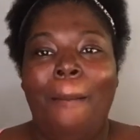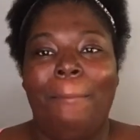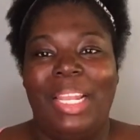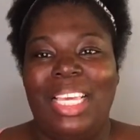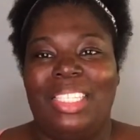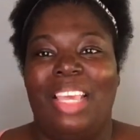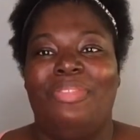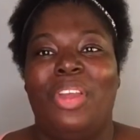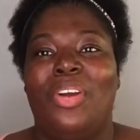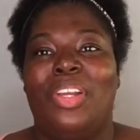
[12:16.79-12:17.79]
Please, if
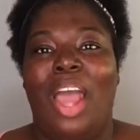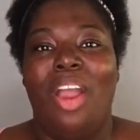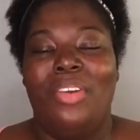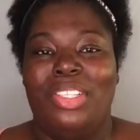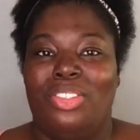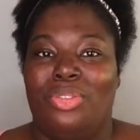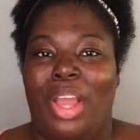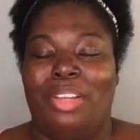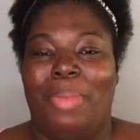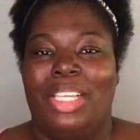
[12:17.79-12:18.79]
you're not already
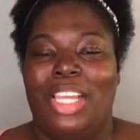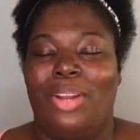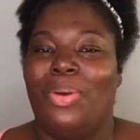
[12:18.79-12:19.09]
subscribed to my channel,